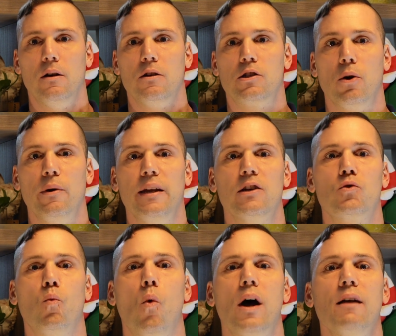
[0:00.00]
so it is
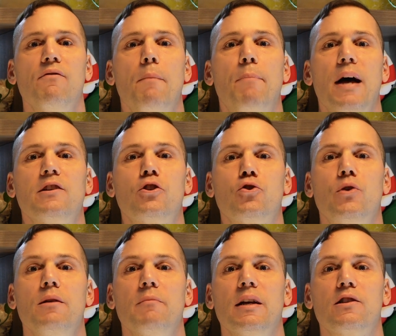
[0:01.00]
one of the best
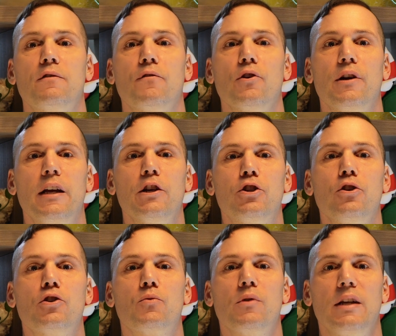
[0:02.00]
treatments for
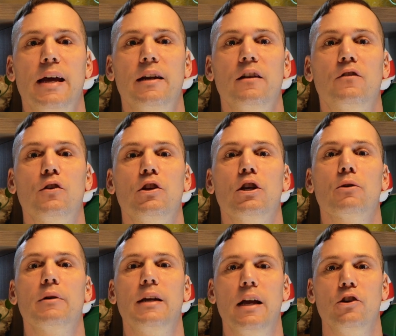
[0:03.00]
issues related to
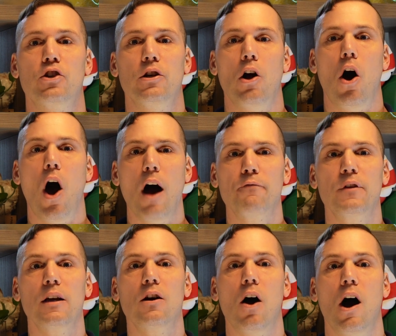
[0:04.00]
urination,
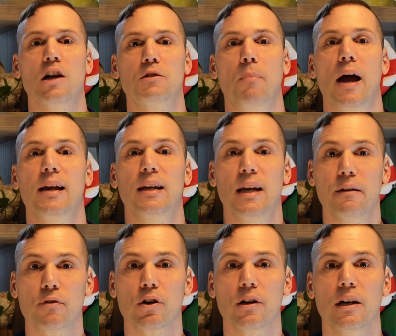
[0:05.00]
often caused by
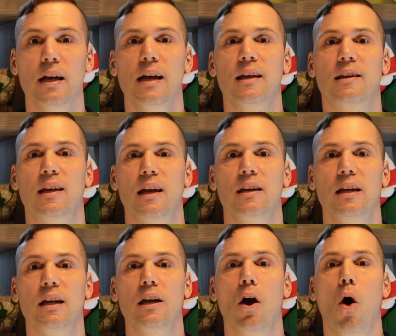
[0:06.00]
liver,
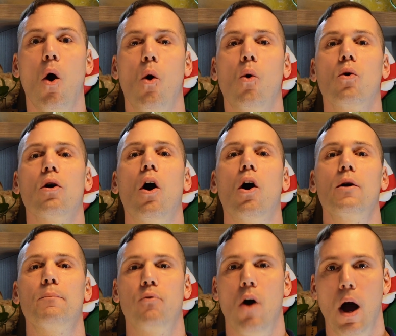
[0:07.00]
kidney, or
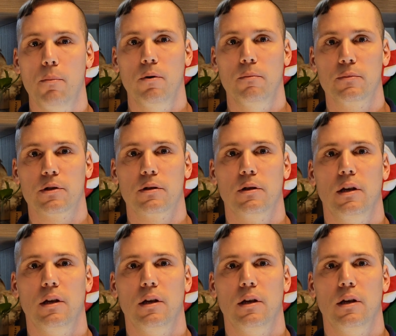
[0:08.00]
heart problems.